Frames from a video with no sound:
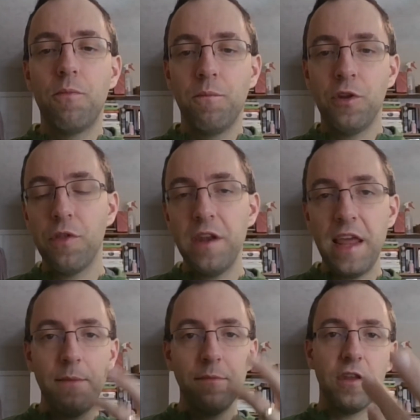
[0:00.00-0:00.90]
the
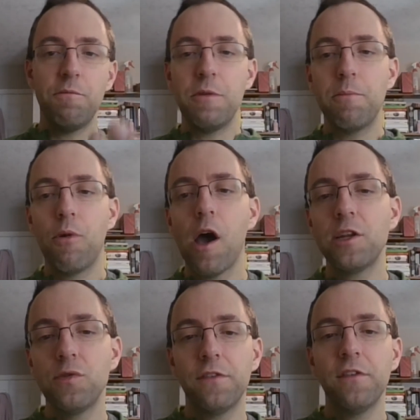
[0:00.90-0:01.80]
names that have been brought
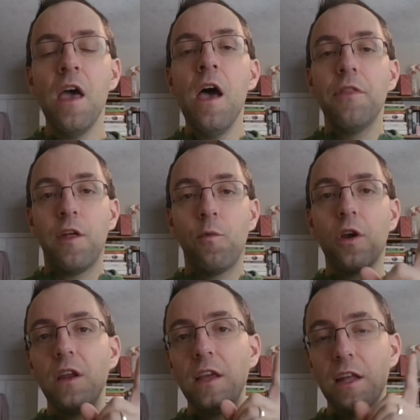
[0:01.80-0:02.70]
to us, then we're
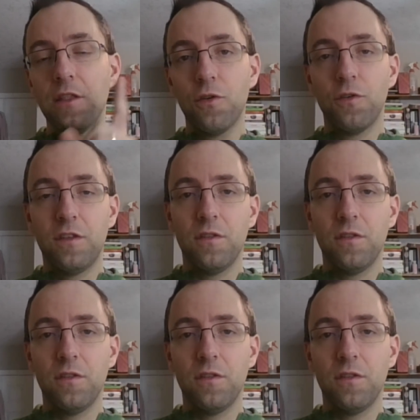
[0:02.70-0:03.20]
going to get those